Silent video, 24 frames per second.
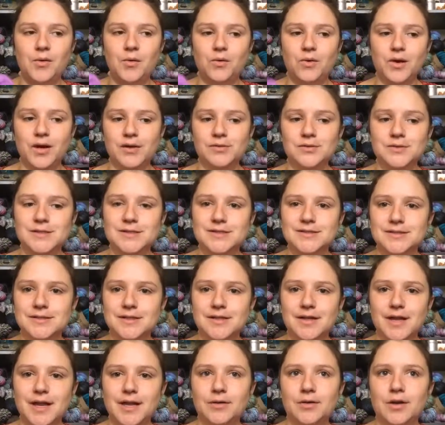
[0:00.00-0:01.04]
I was
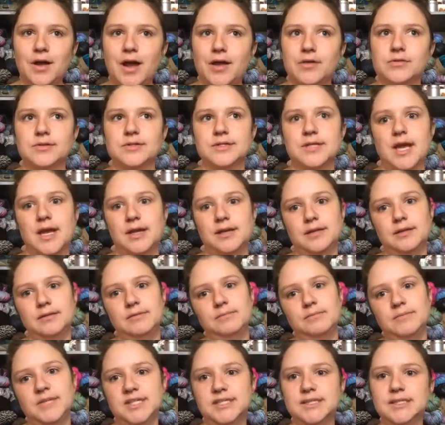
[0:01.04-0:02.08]
kind
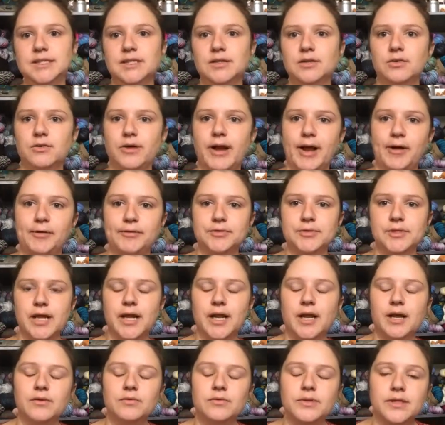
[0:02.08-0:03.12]
of mixing it around,
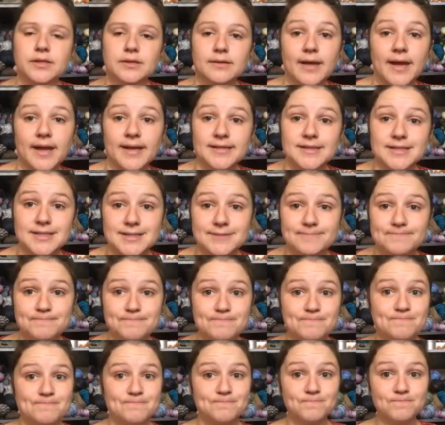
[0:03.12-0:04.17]
and I realized
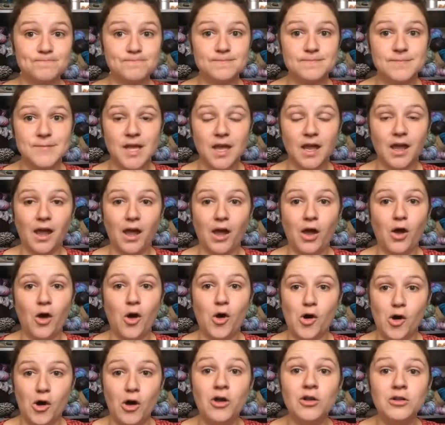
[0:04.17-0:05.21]

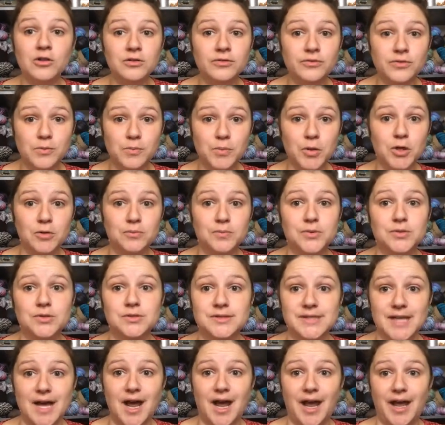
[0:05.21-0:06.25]
all of the
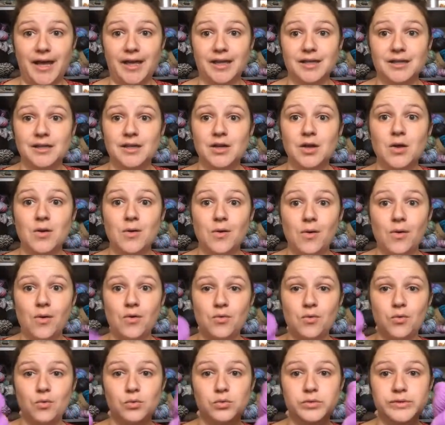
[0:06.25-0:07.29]
purple dye
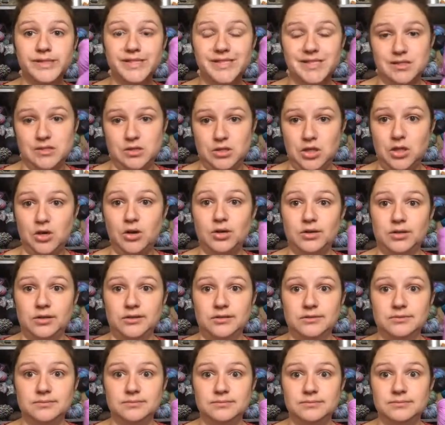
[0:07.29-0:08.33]
was in the yarn.
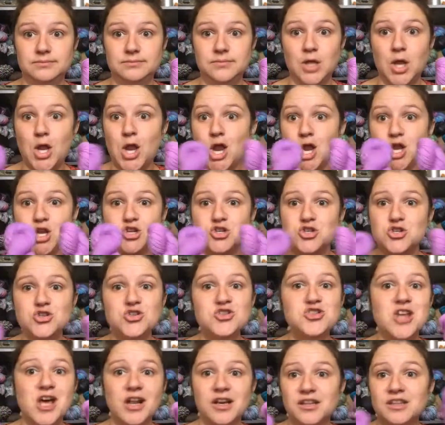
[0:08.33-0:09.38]

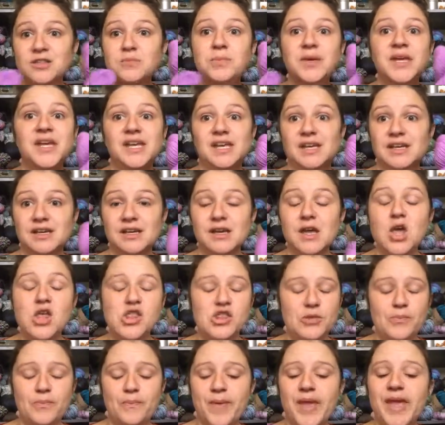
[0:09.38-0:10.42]
None of the pink.
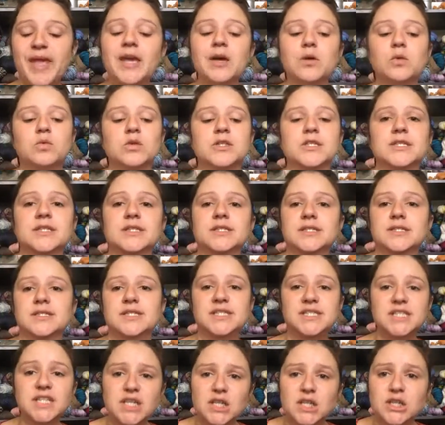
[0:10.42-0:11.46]
The pink was
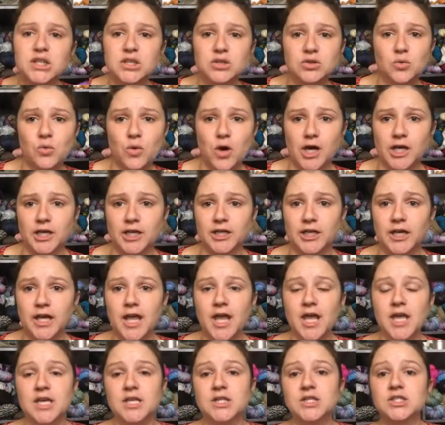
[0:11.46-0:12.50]
still in the water.
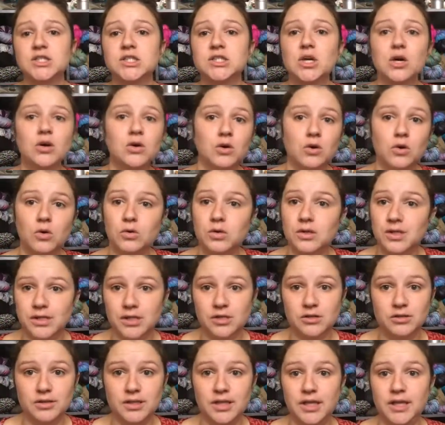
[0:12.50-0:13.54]
So
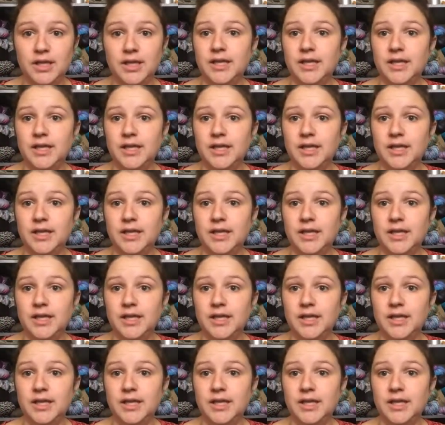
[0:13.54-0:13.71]
clearly